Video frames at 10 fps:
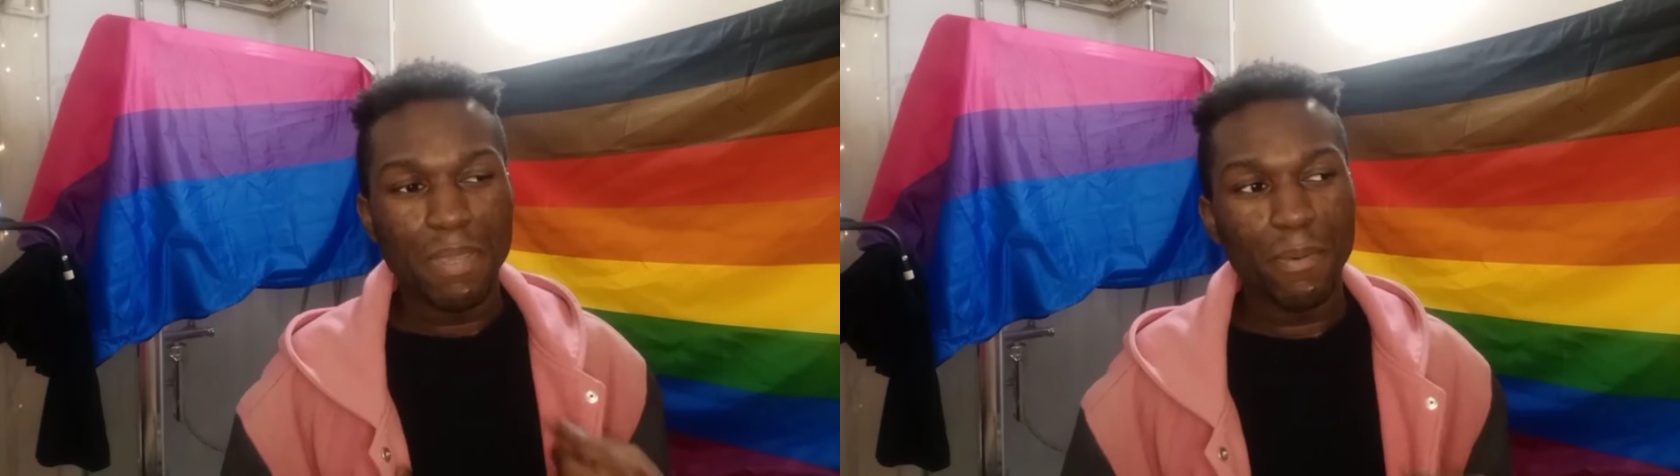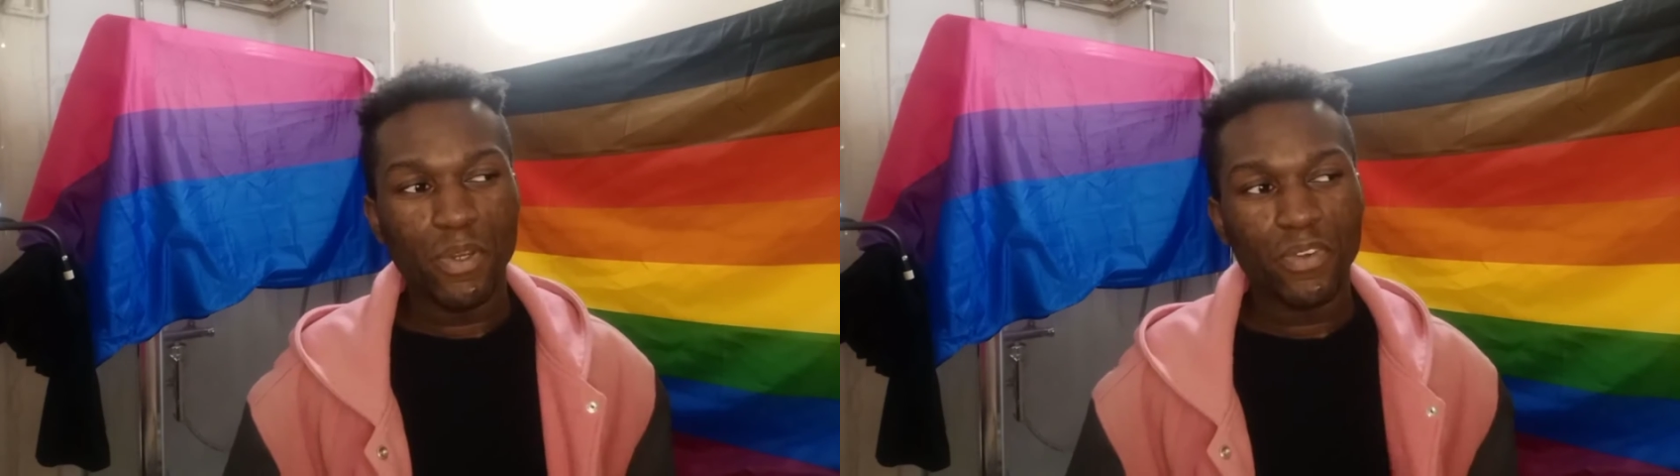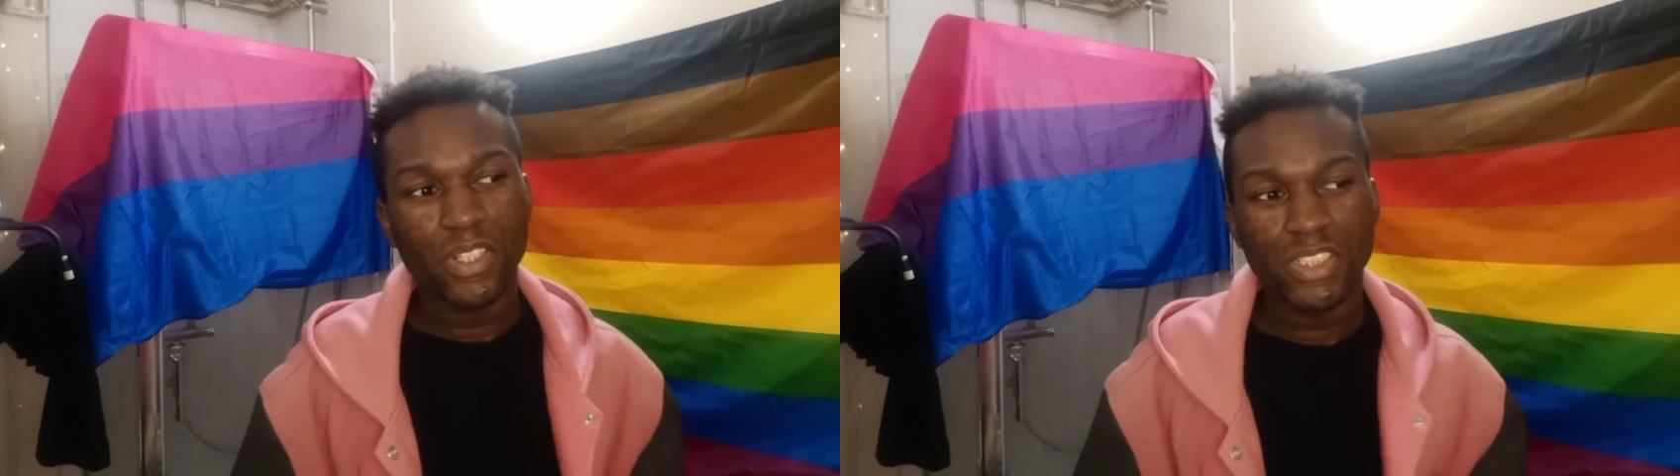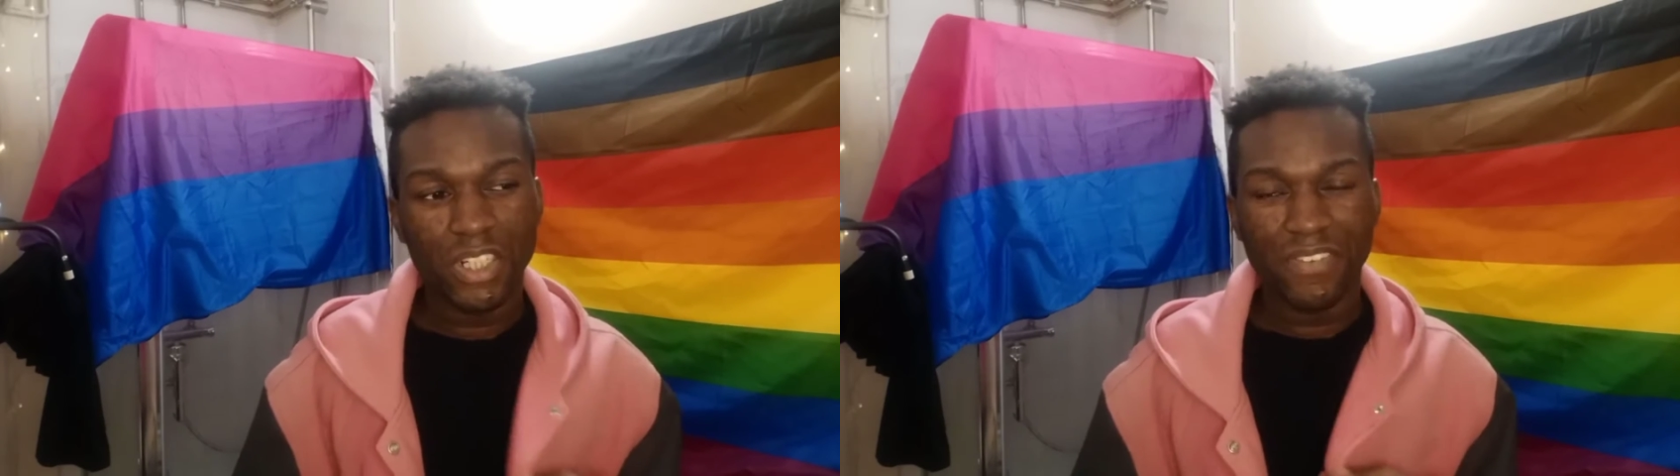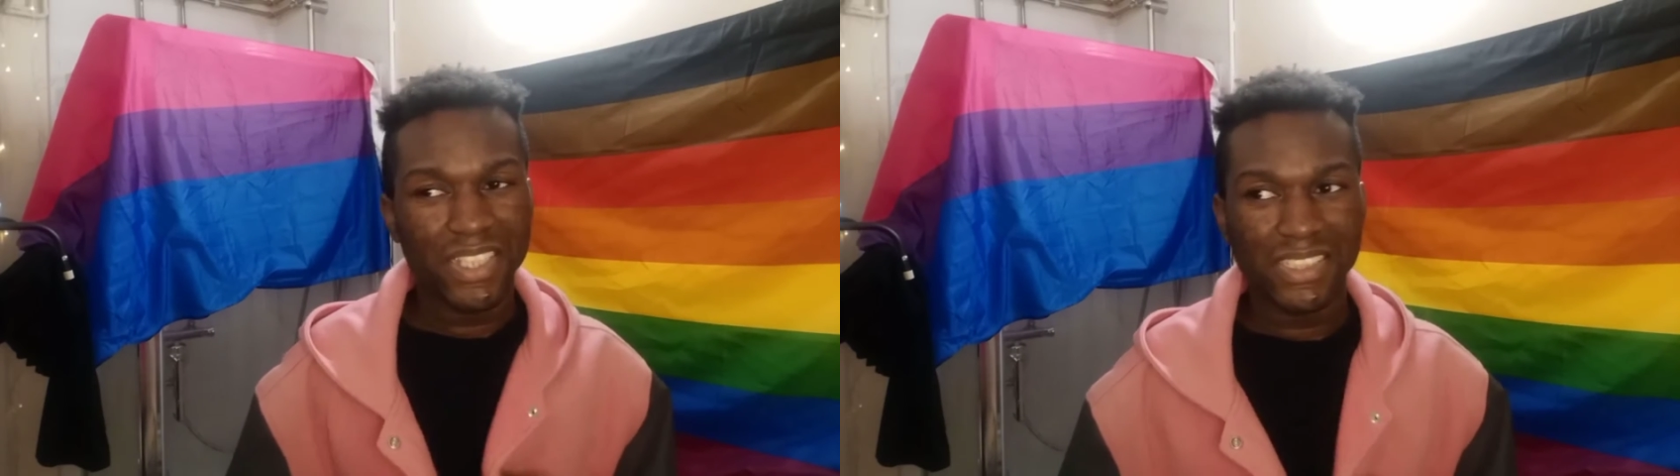people who come to
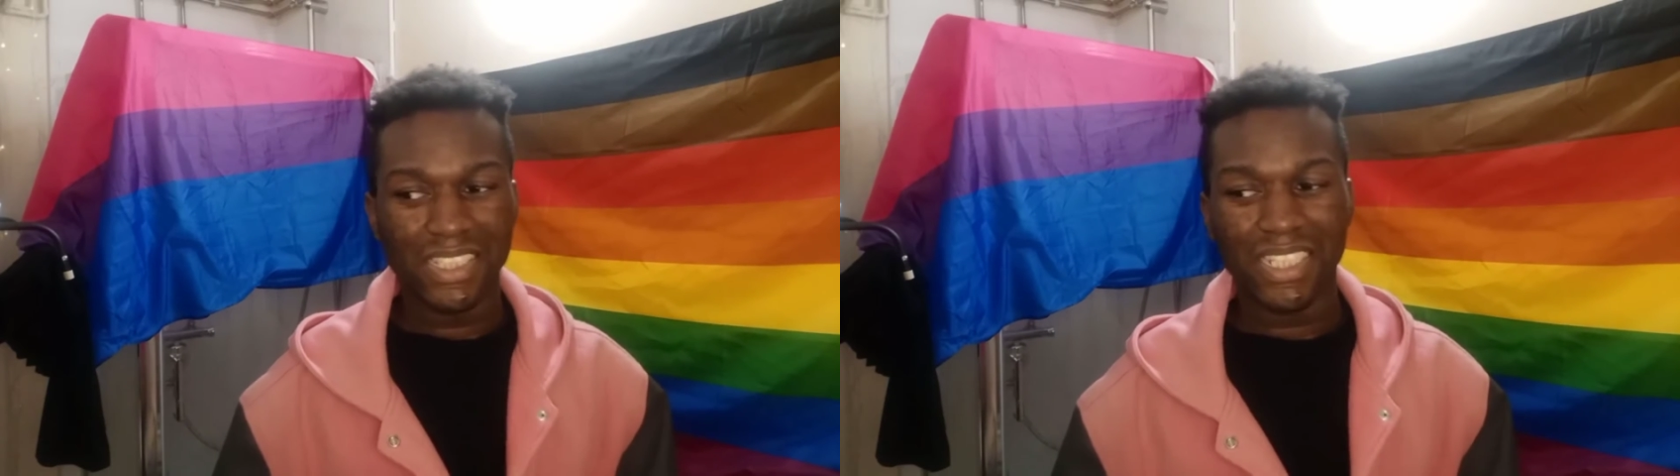university,